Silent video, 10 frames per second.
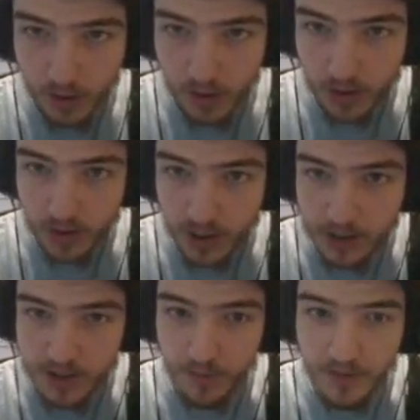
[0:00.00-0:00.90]
Okay,
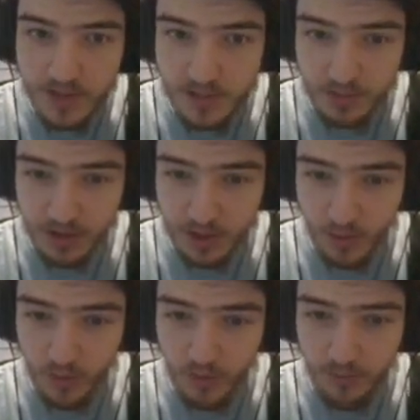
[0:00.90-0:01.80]
so this is really
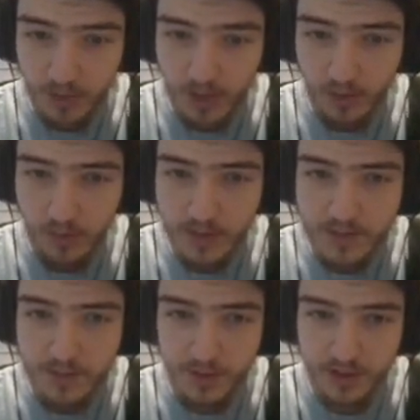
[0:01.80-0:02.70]
cool. I don't know what this
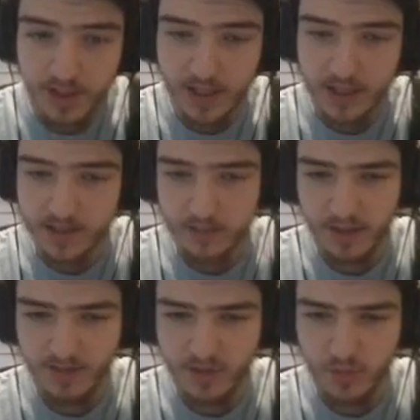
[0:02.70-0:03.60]
building is. I'm gonna
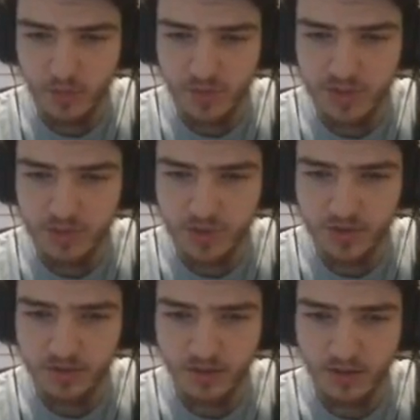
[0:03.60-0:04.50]
have to do more research
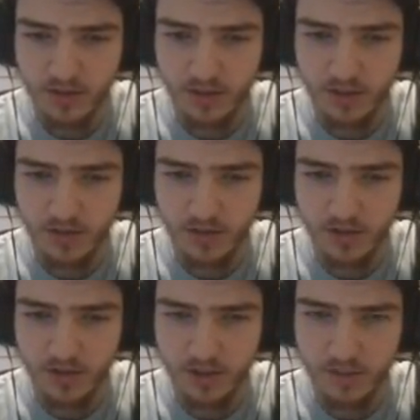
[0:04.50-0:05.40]
on on on
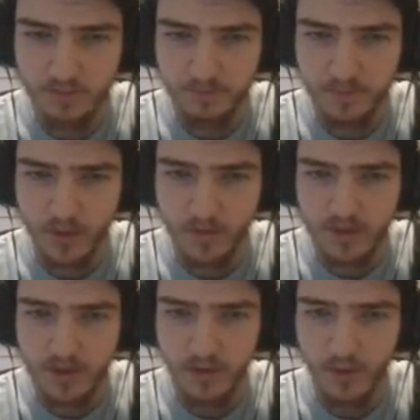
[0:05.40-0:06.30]
on, um, on the
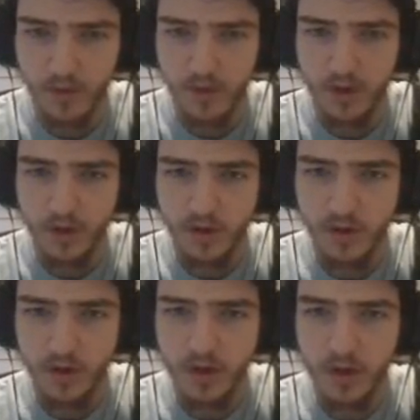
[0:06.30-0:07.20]
Nether
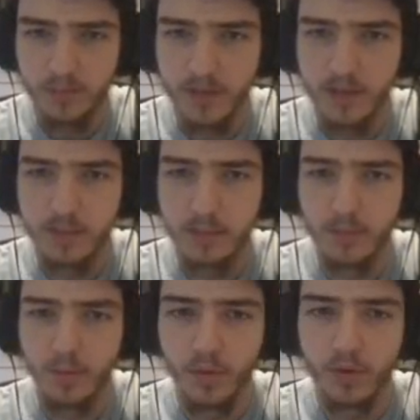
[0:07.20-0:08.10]
update a bit
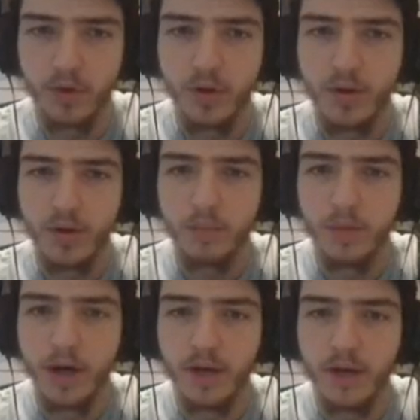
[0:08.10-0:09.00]
more.
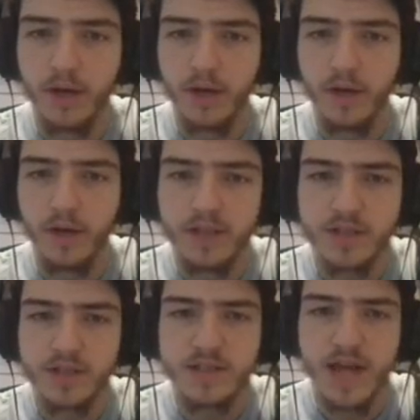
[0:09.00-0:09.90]
But this
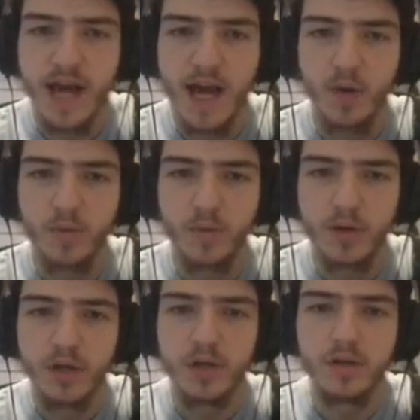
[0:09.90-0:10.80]
is down.
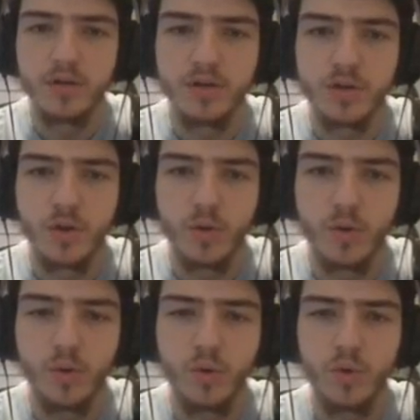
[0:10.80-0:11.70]

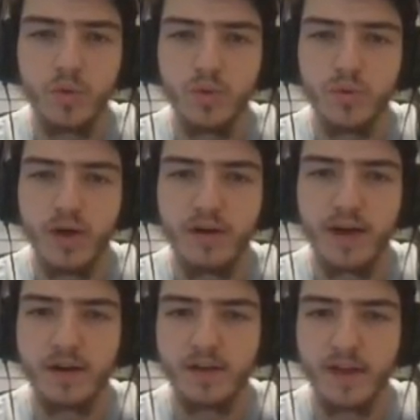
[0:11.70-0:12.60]
Ooh, ooh, ooh, do not
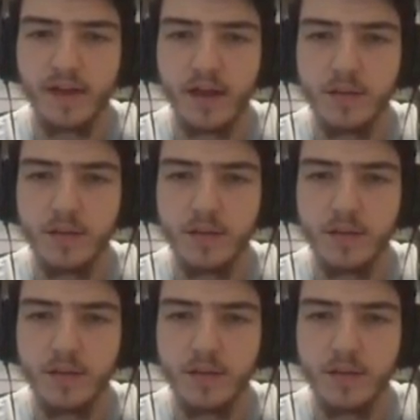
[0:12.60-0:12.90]
lag like that game.